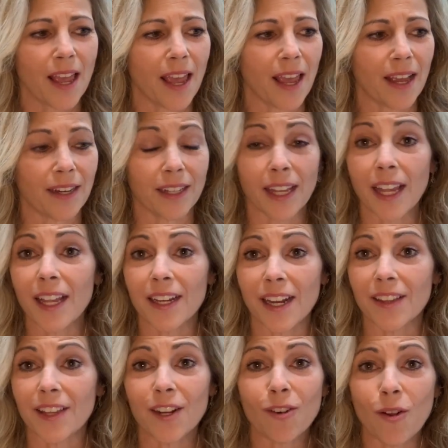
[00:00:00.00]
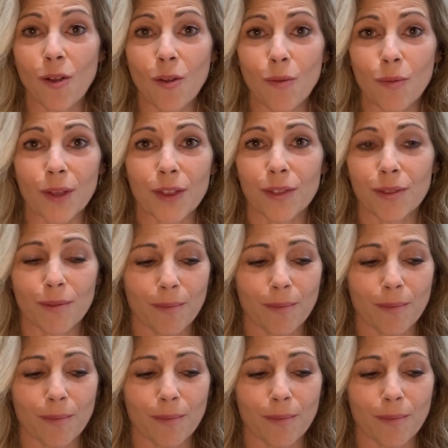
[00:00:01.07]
And again, and they're all with